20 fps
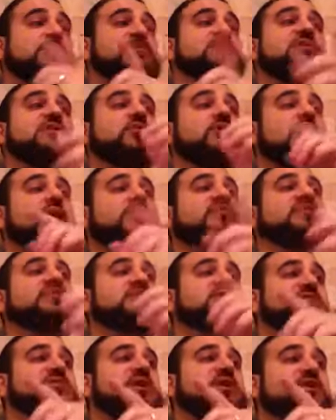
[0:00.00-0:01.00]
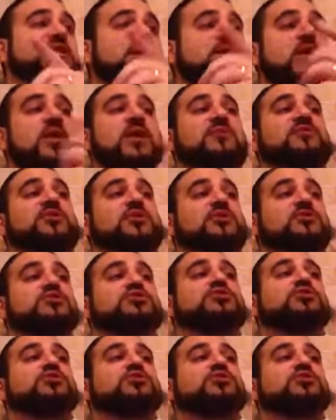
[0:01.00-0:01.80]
means they'll have to lose